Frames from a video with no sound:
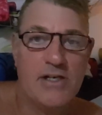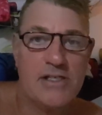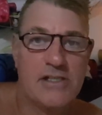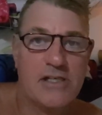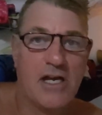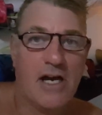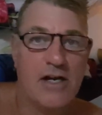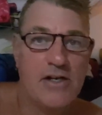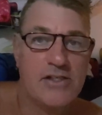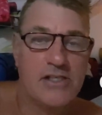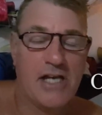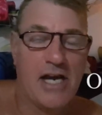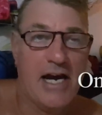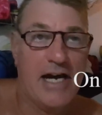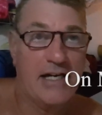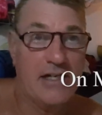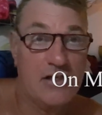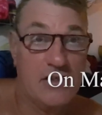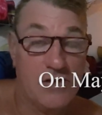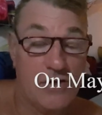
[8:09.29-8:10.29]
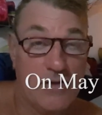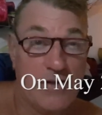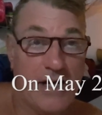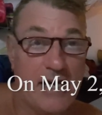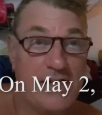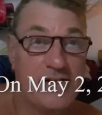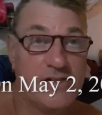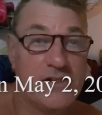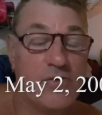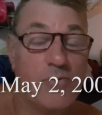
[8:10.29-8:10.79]
US Coast Guard in
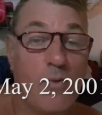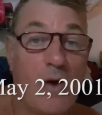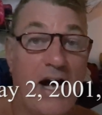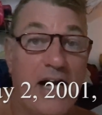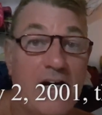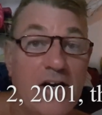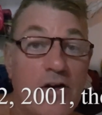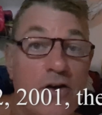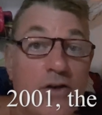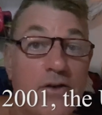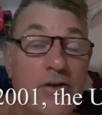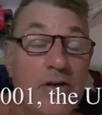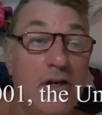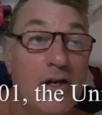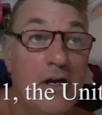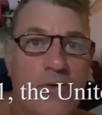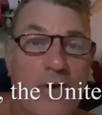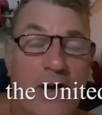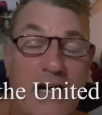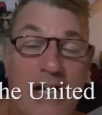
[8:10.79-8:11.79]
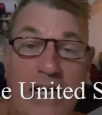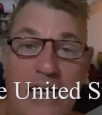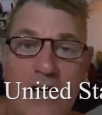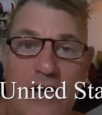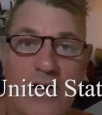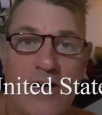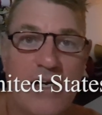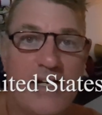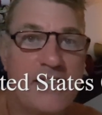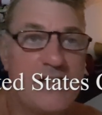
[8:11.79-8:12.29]
2001 who
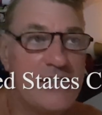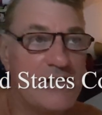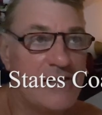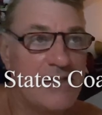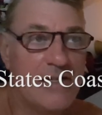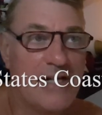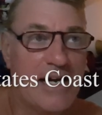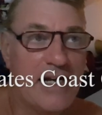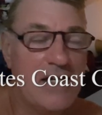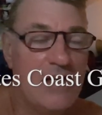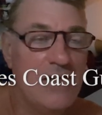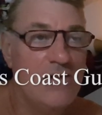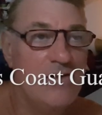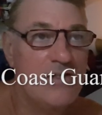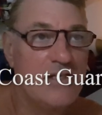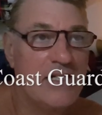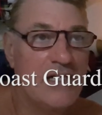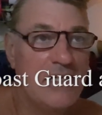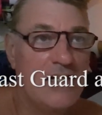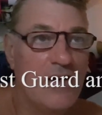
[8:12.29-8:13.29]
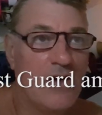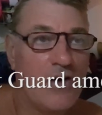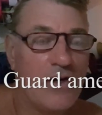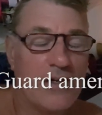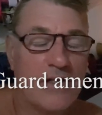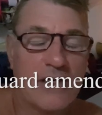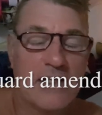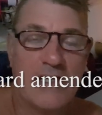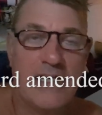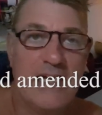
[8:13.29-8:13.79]
recognized that you did
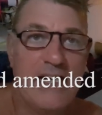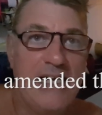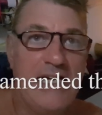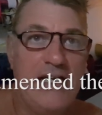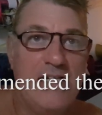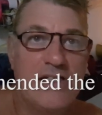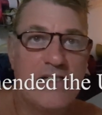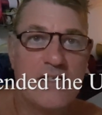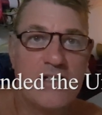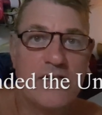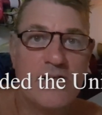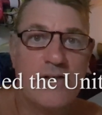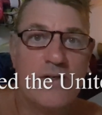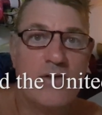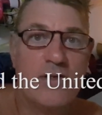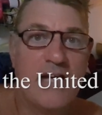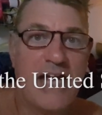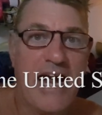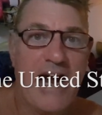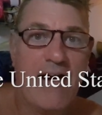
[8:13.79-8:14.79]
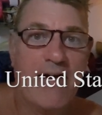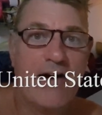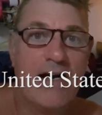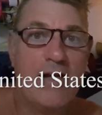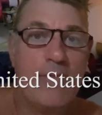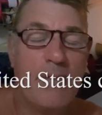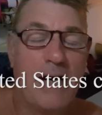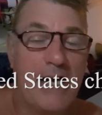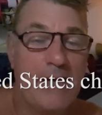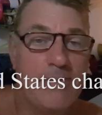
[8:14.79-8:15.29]
not need to carry
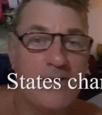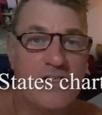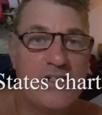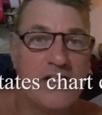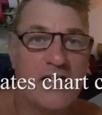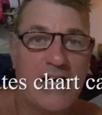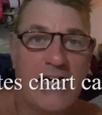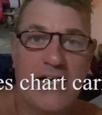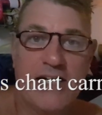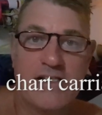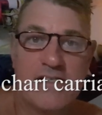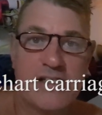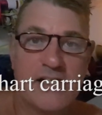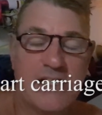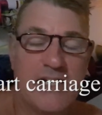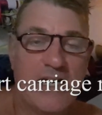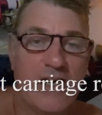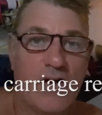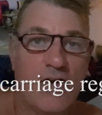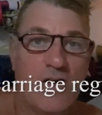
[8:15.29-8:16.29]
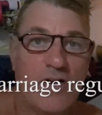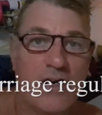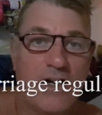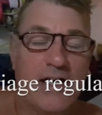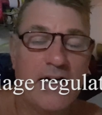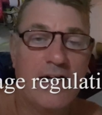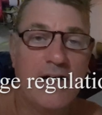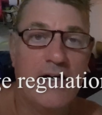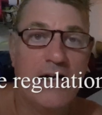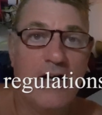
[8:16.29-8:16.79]
paper charts any
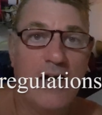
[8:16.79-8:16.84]
longer